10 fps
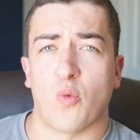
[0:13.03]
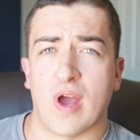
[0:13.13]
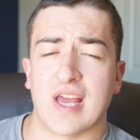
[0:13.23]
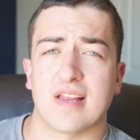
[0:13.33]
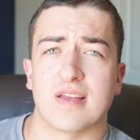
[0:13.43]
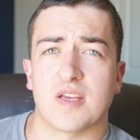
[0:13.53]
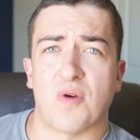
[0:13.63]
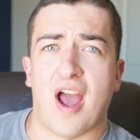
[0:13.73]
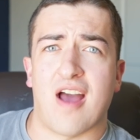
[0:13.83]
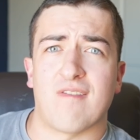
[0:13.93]
weight that you
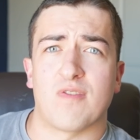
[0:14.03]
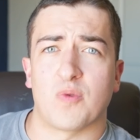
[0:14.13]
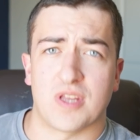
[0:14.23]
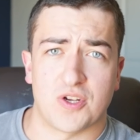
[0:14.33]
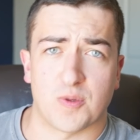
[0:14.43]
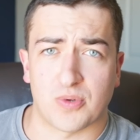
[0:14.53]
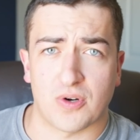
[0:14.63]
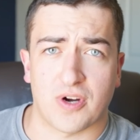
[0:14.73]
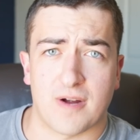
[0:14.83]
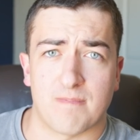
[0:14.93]
have within your
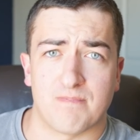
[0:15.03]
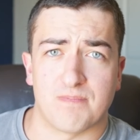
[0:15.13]
program,